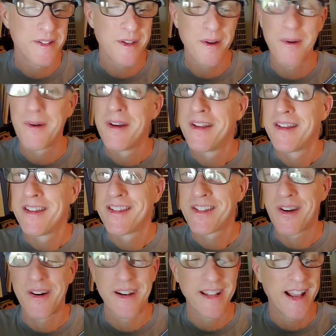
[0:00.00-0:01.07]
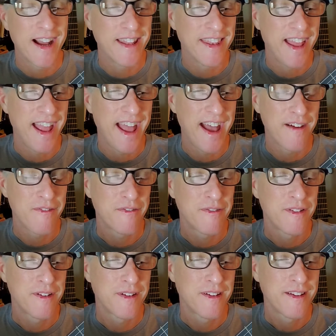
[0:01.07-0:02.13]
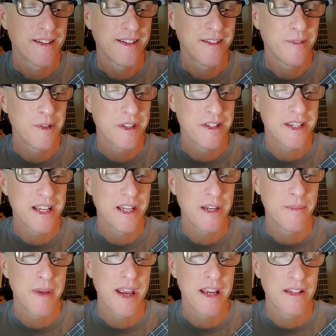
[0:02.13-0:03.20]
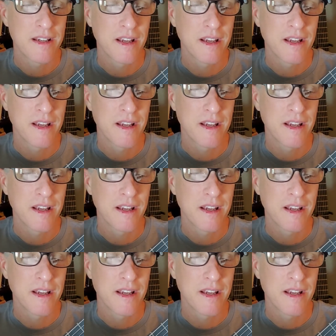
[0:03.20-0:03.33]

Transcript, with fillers: So starting on the F with a C in the bass.